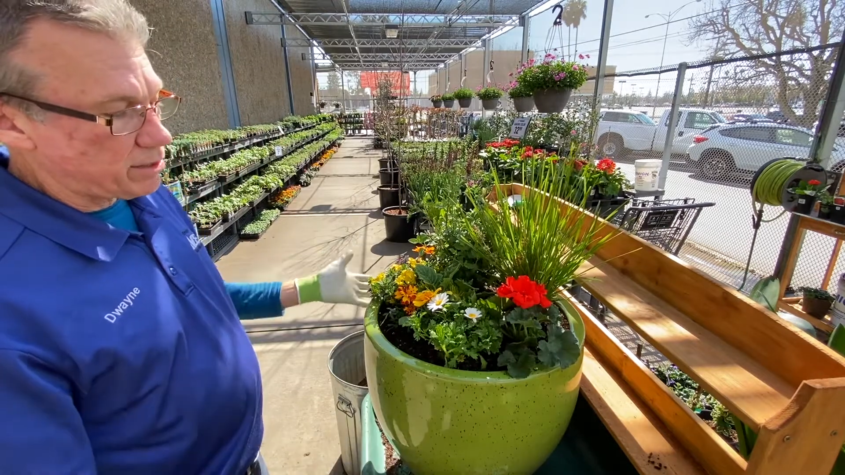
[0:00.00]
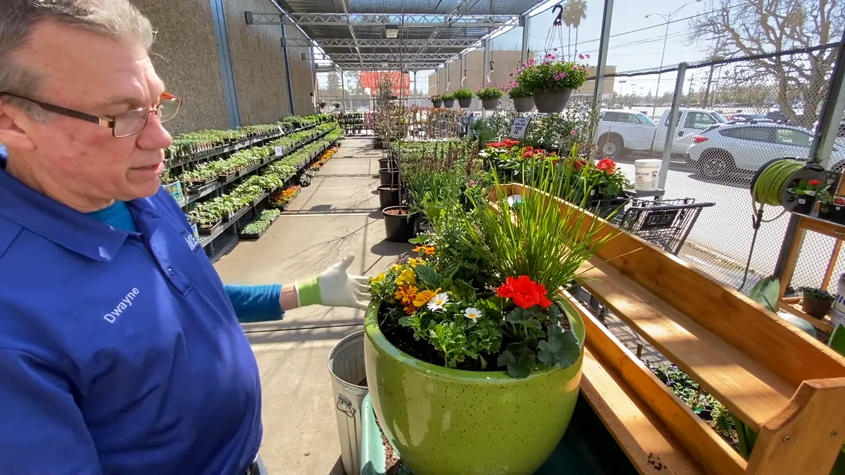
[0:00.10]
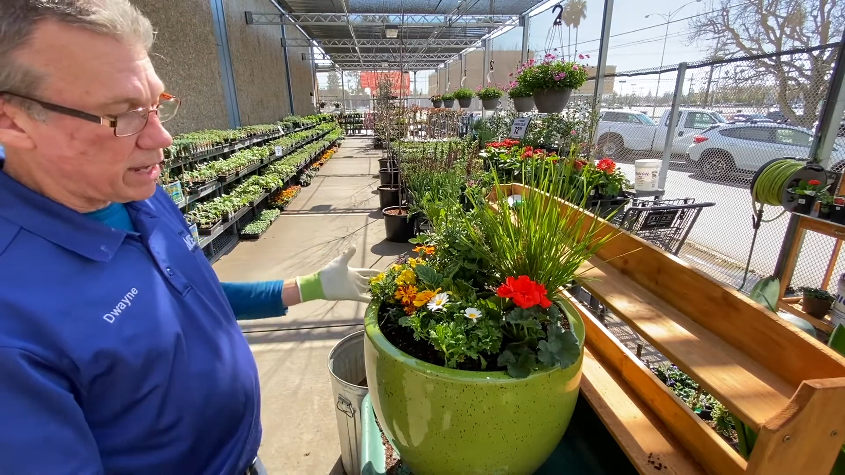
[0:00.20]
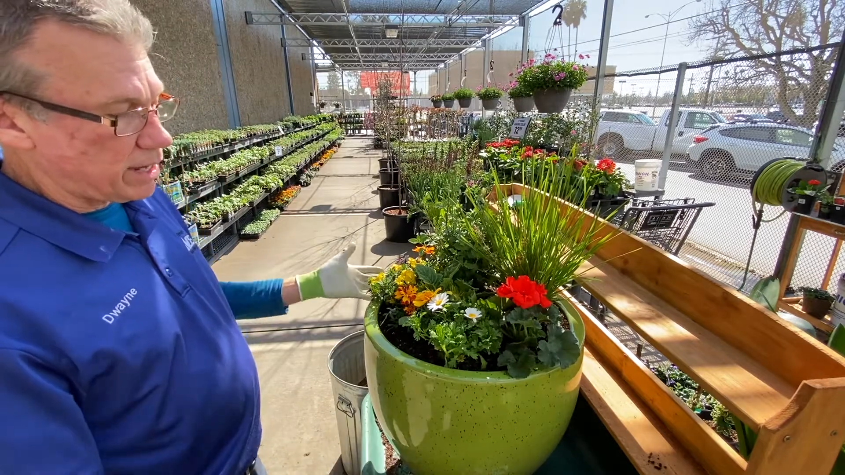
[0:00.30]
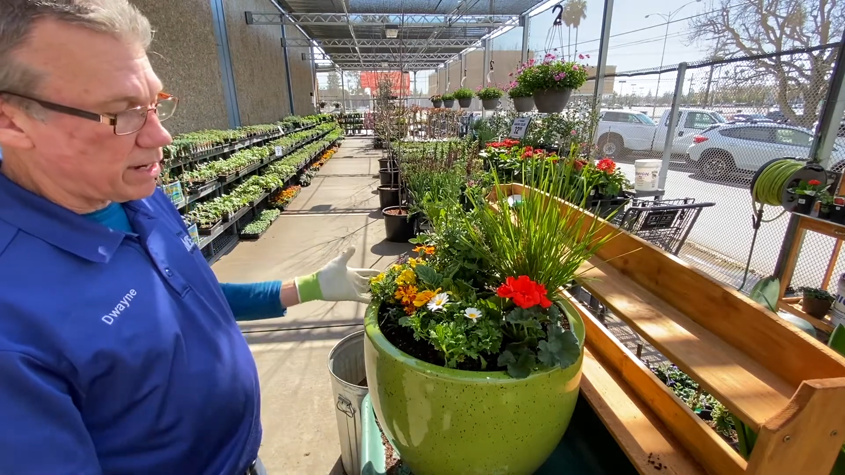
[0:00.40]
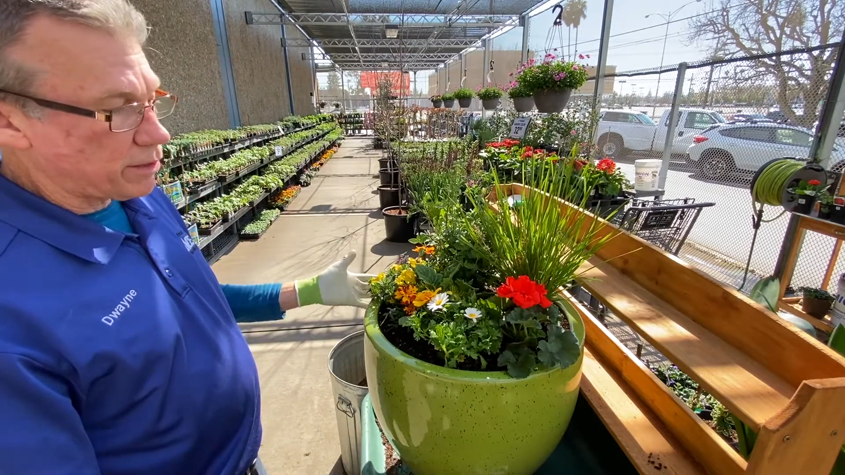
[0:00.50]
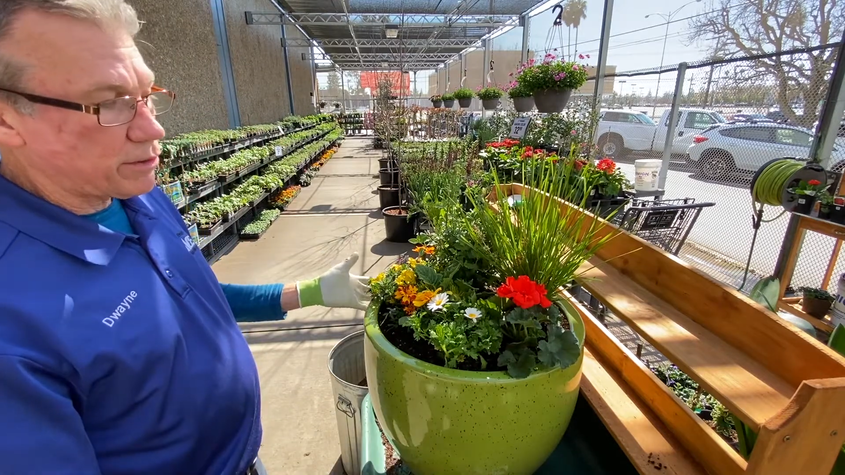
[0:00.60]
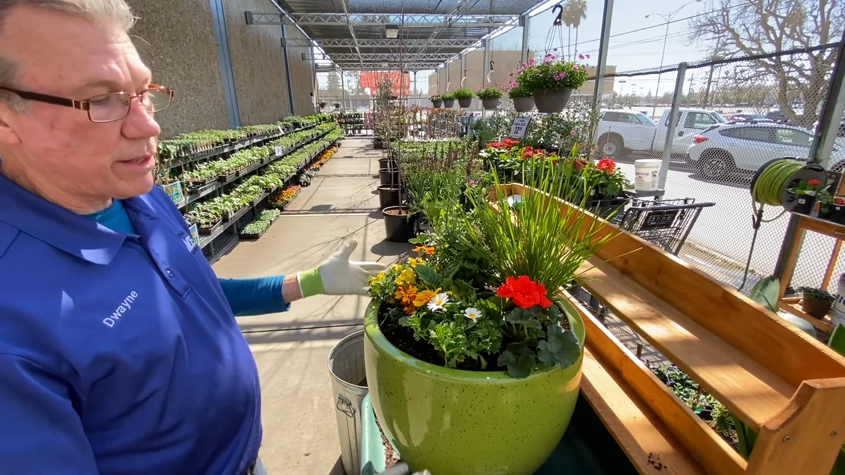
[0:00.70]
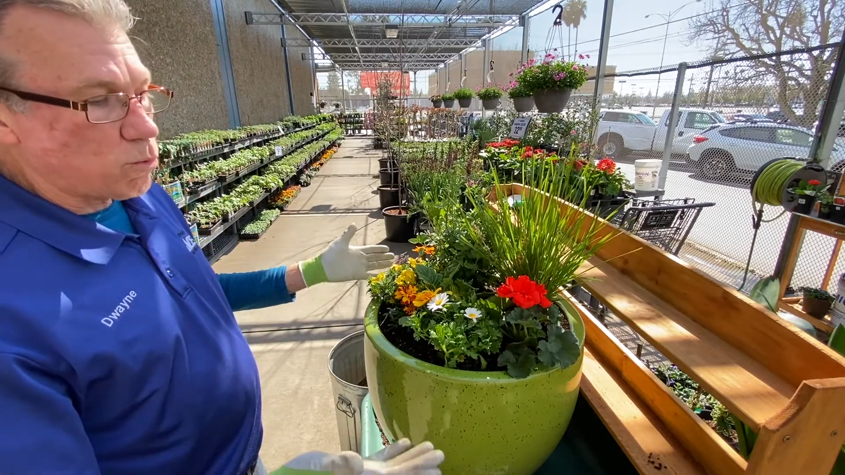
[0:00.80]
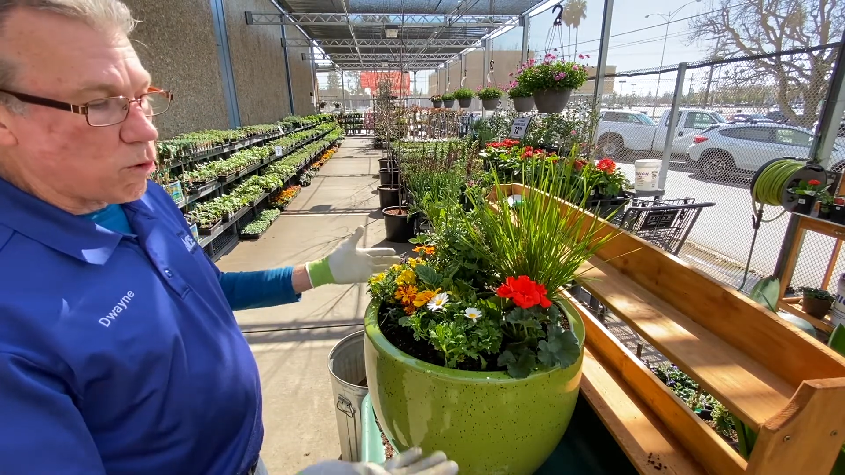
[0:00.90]
done other
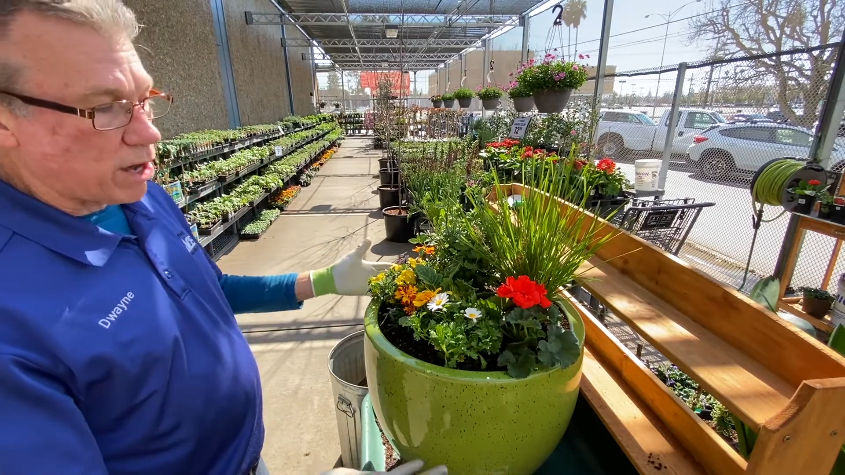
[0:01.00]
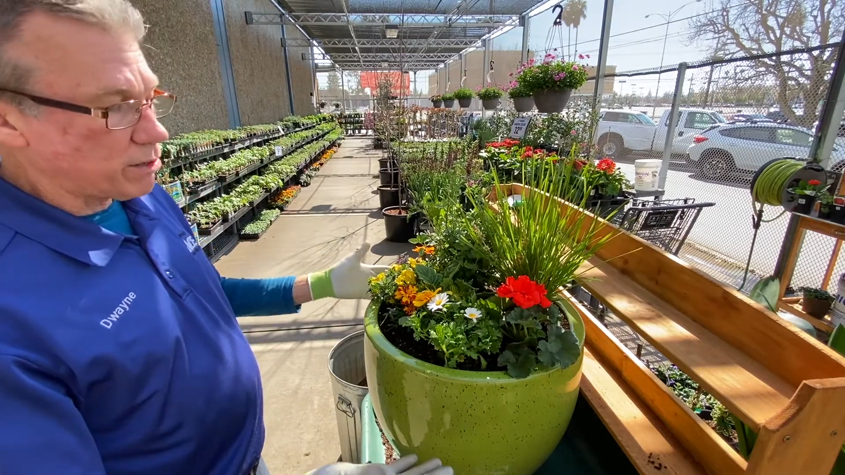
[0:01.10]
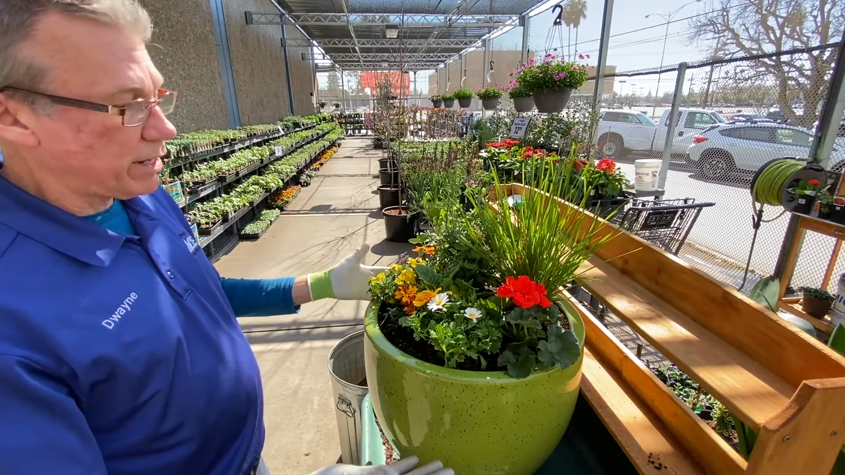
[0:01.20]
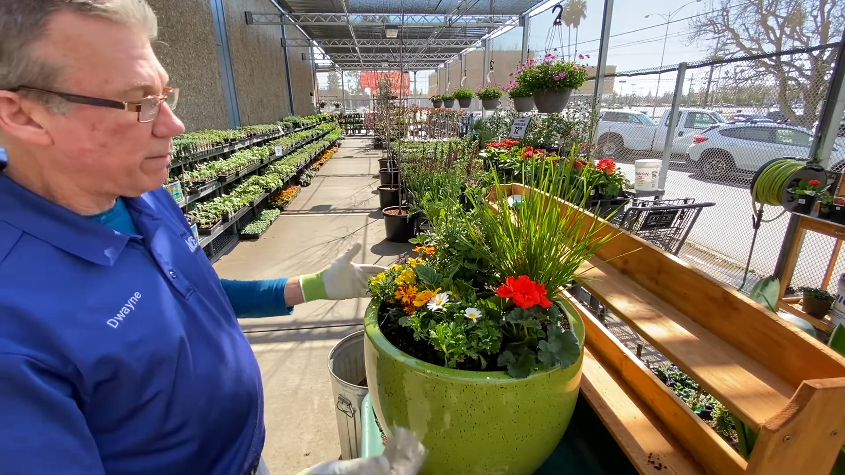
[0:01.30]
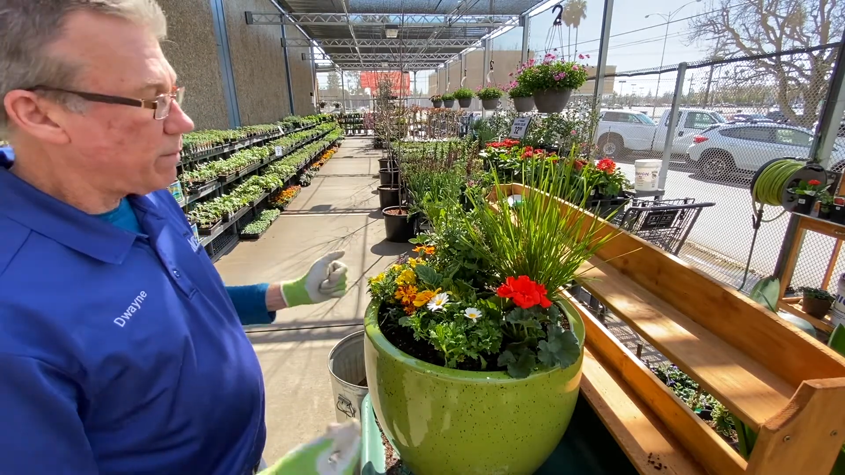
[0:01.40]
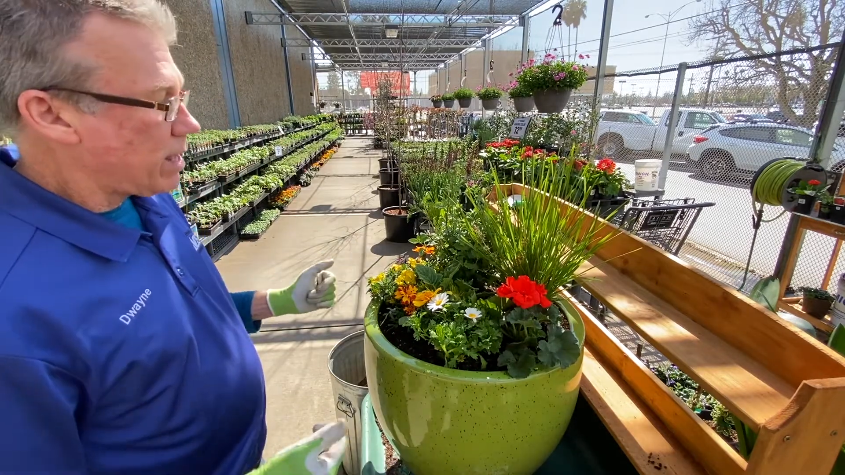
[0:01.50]
than watering.